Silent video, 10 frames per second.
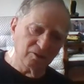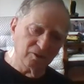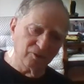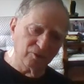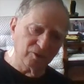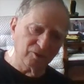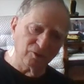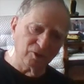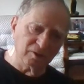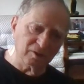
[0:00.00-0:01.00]
uh, the
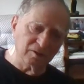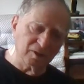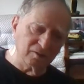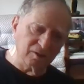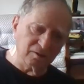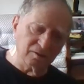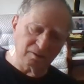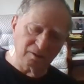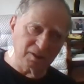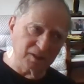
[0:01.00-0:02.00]
33rd and, and the
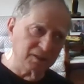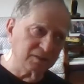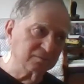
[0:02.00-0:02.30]
uh,